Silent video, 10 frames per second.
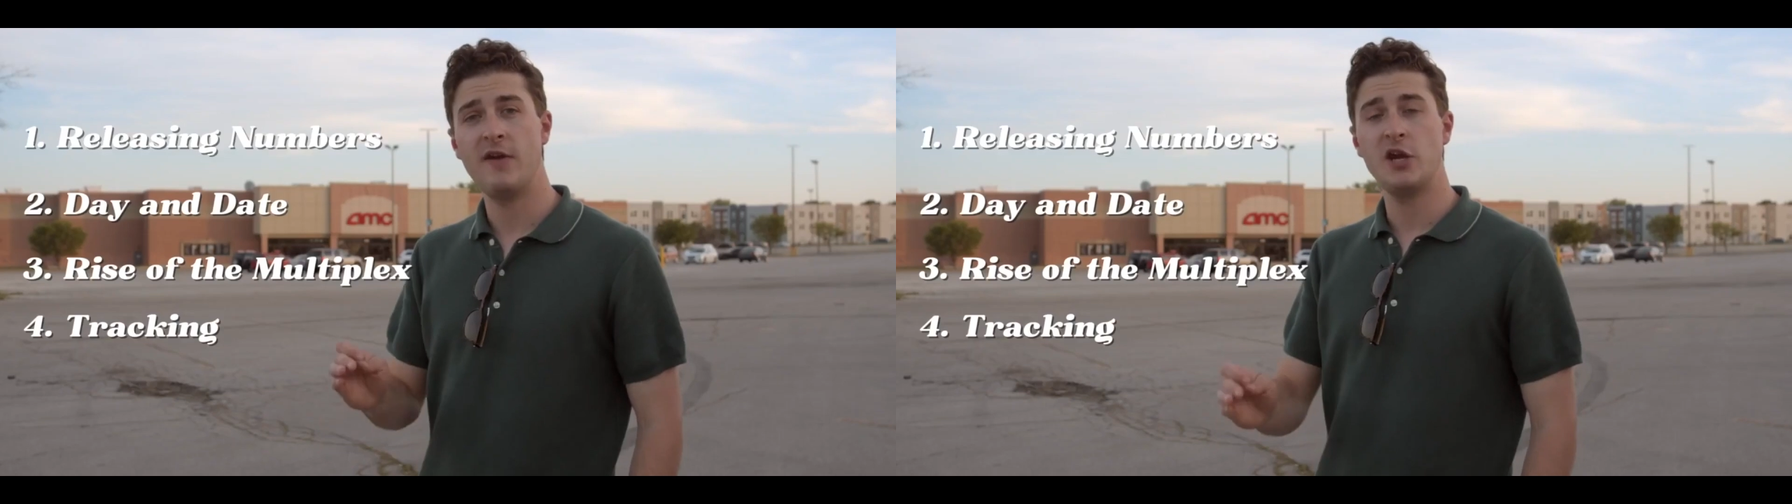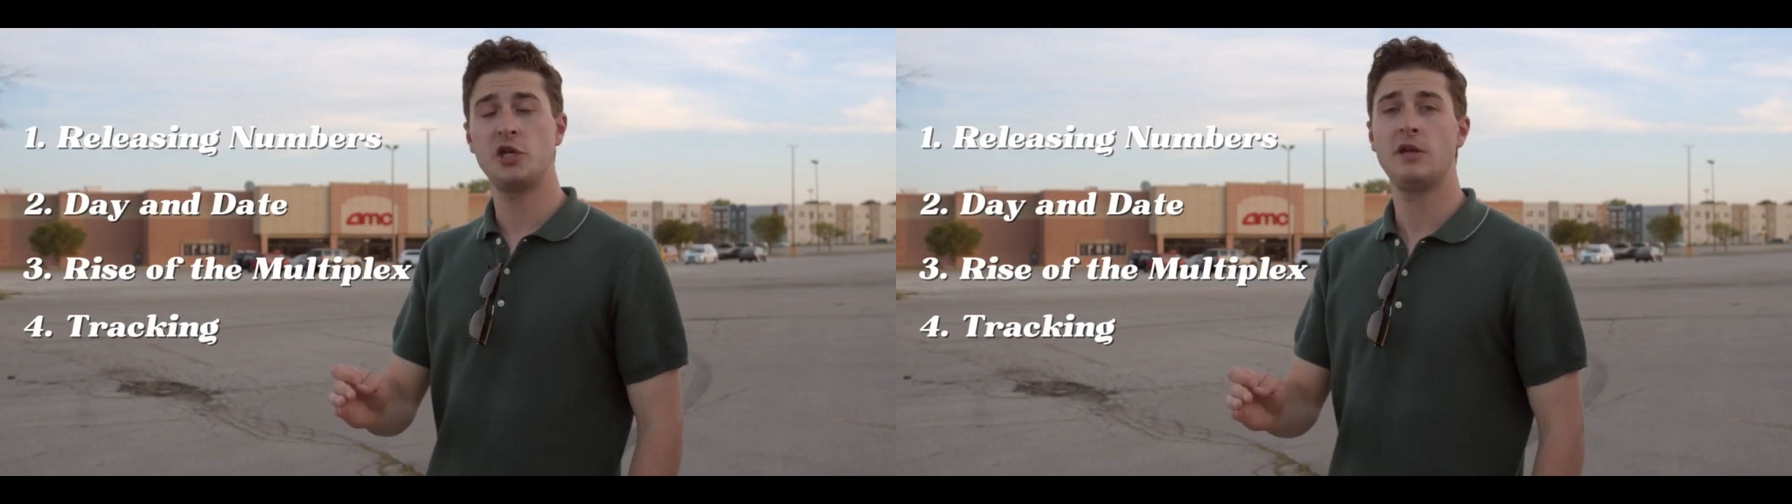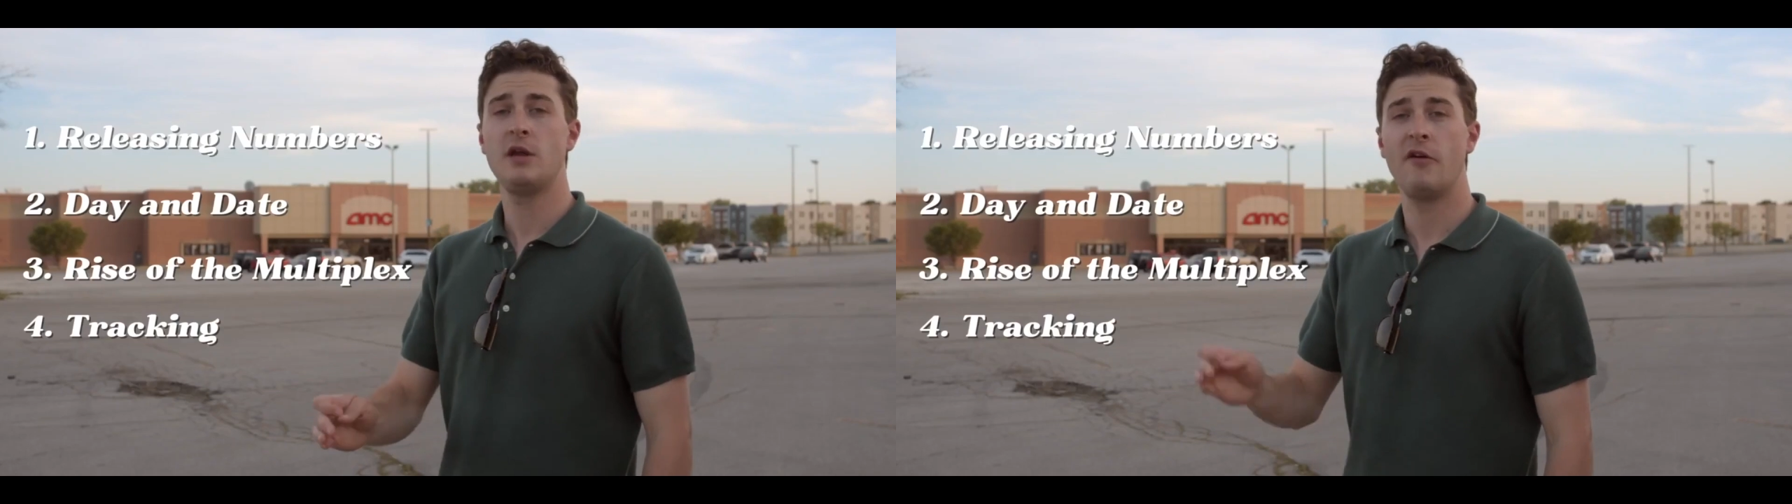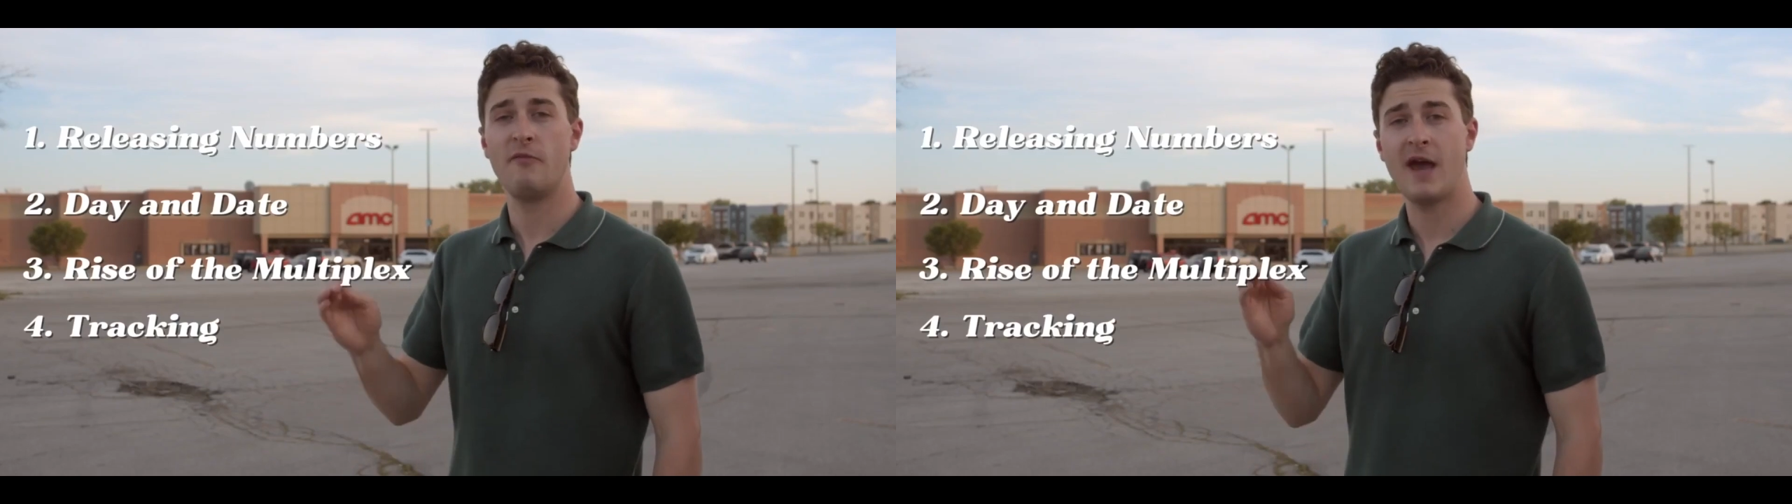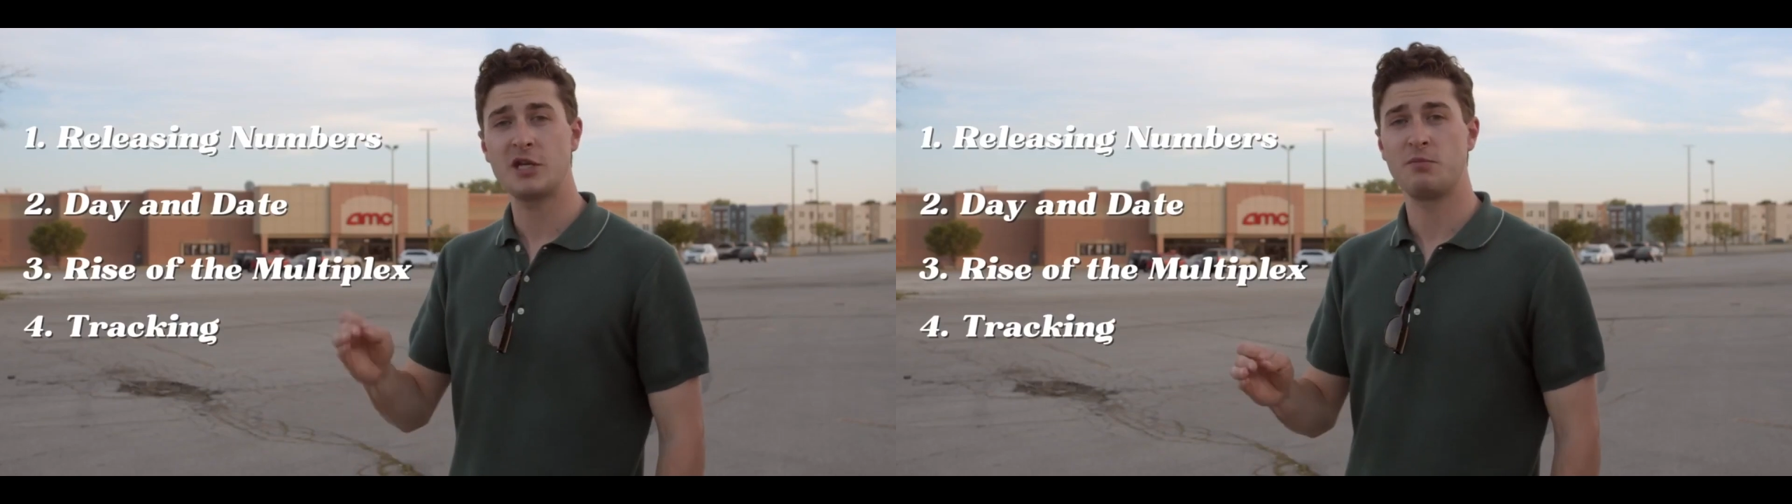on the
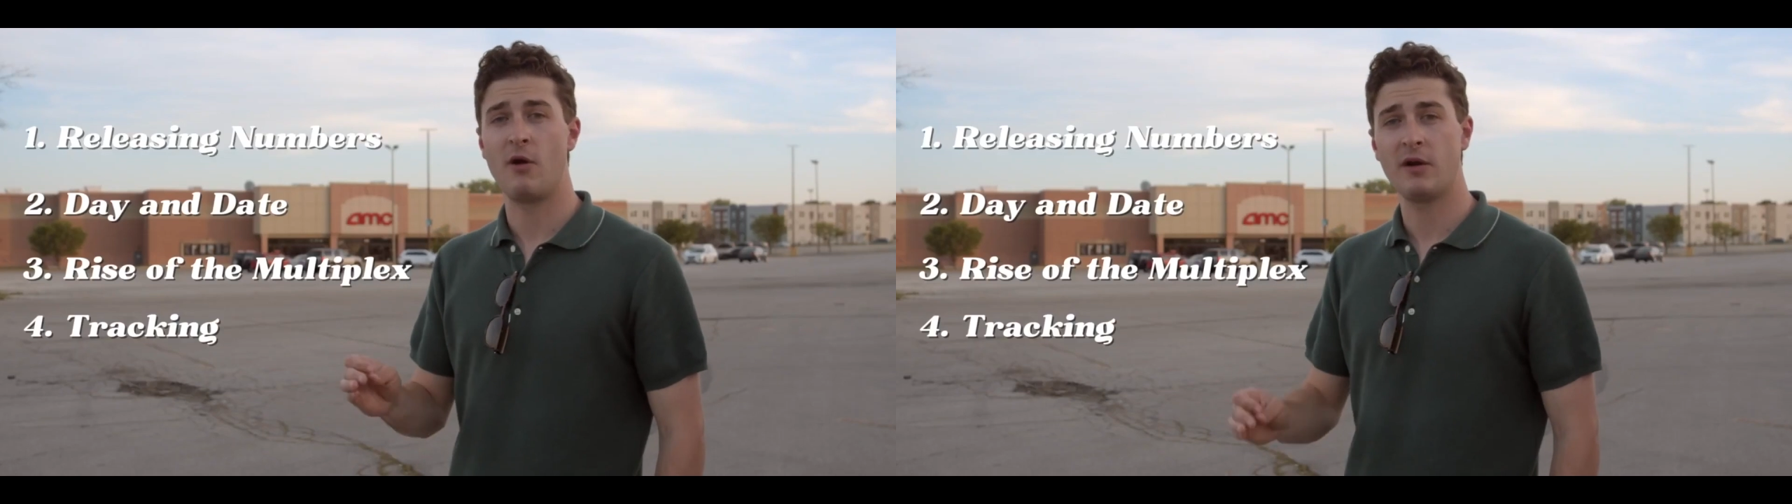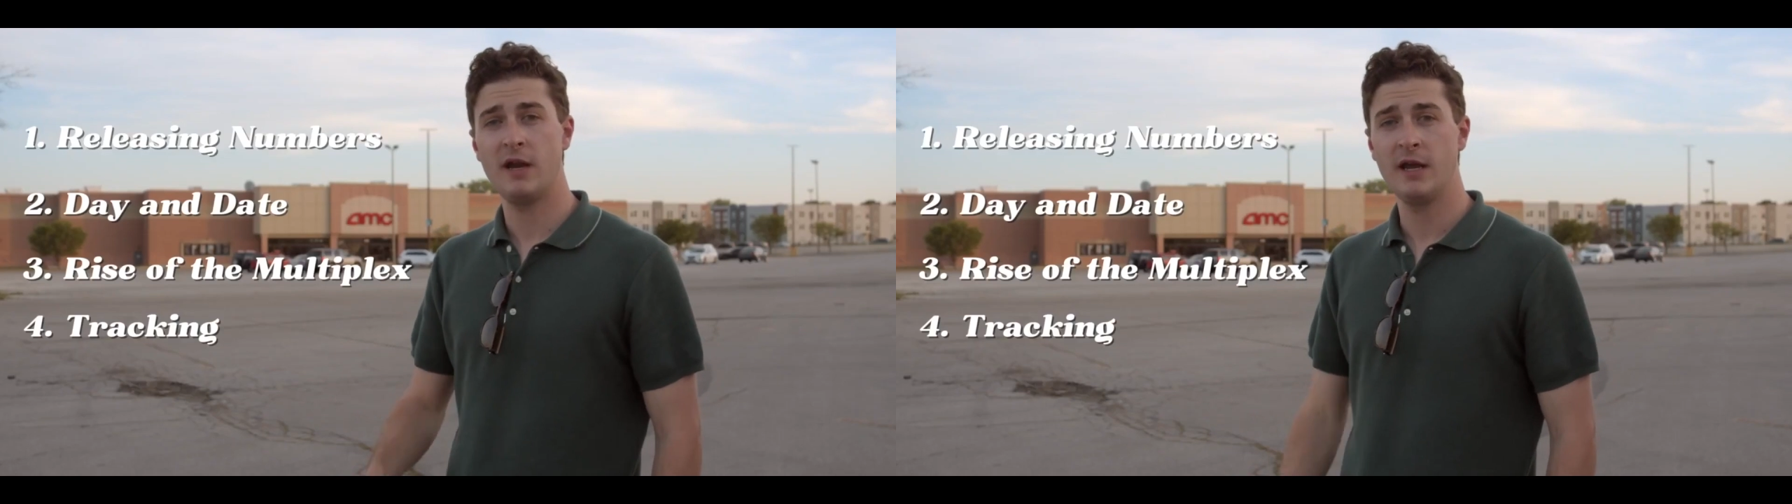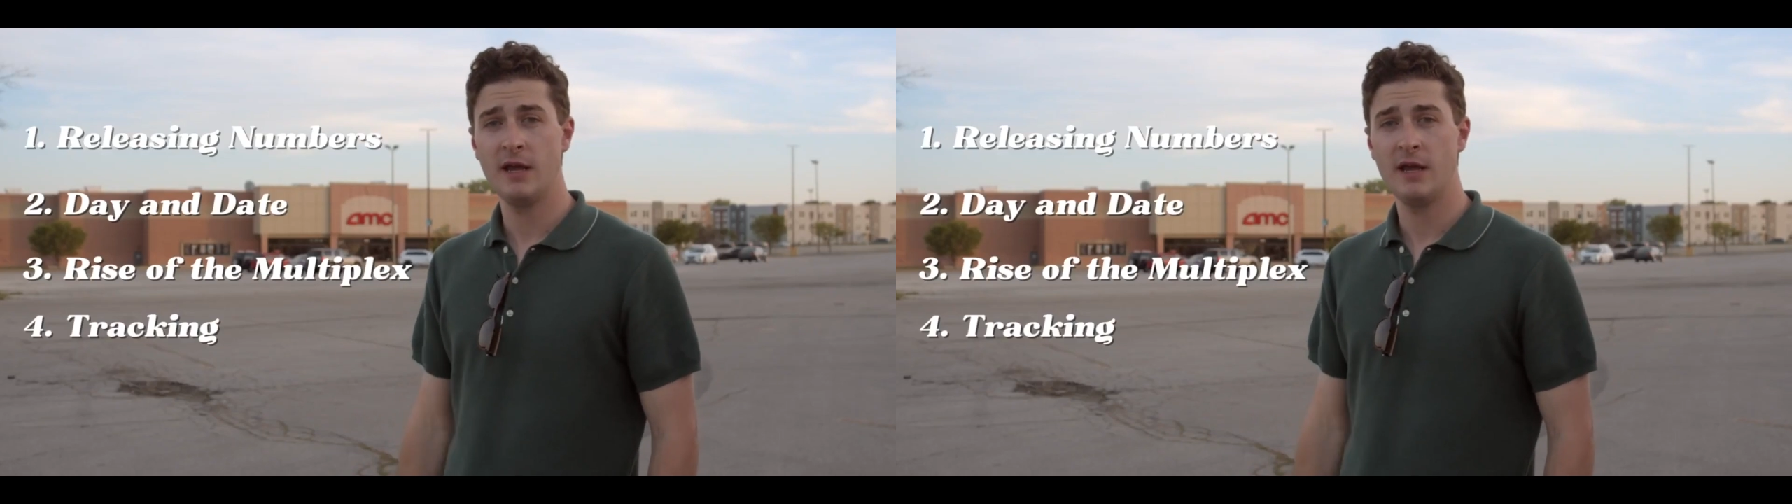history of the box